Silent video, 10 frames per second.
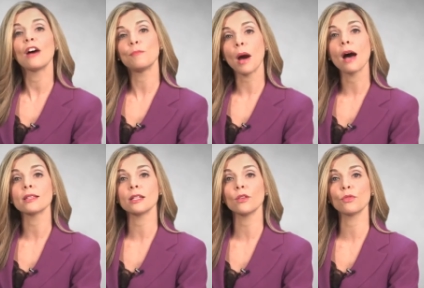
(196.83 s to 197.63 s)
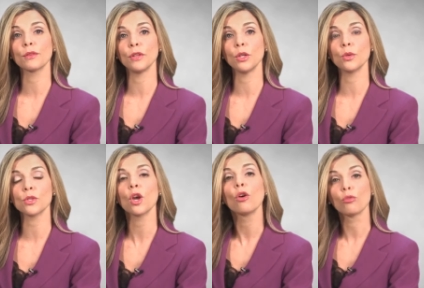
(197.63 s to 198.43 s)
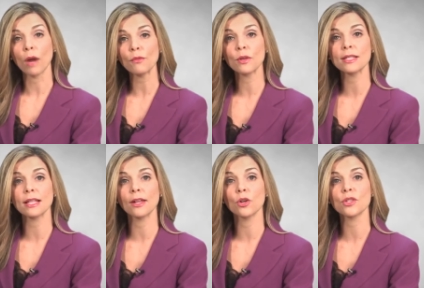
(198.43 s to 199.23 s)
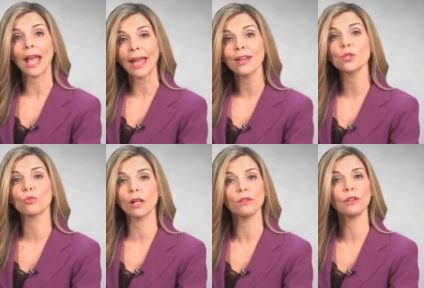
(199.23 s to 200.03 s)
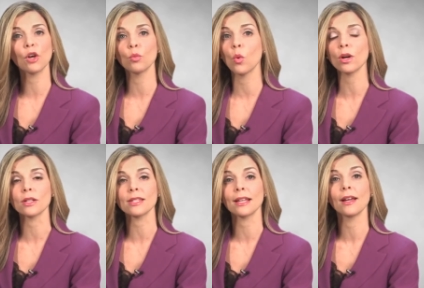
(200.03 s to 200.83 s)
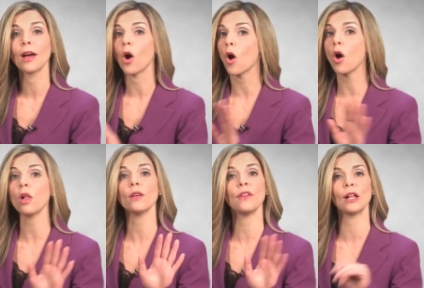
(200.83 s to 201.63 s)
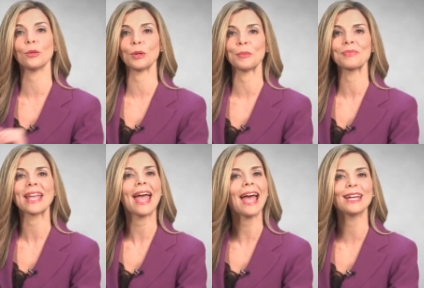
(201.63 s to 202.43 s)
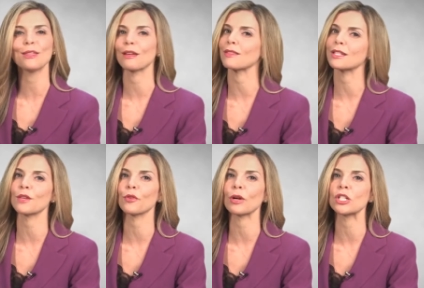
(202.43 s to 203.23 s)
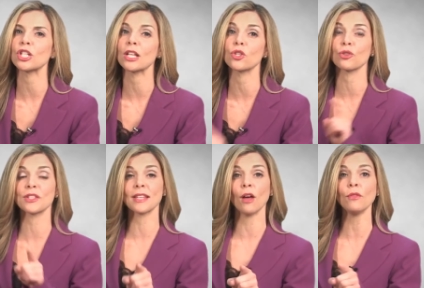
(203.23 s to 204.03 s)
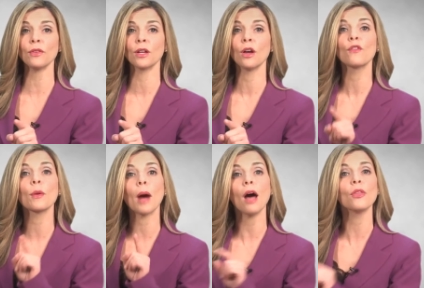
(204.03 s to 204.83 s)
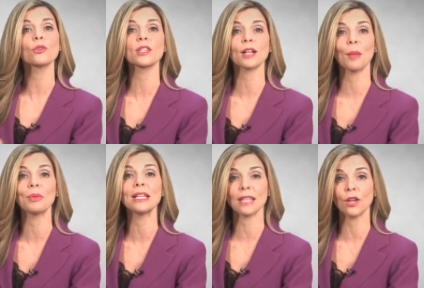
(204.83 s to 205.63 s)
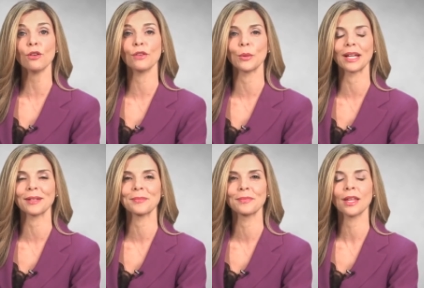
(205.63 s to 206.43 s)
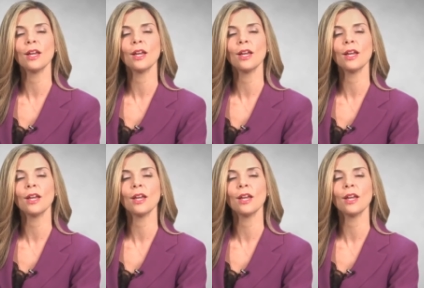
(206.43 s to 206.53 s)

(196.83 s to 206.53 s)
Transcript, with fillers: Have positive reviews, reference letters, and relevant awards, all available anything that differentiates yourself from others the company's interviewing.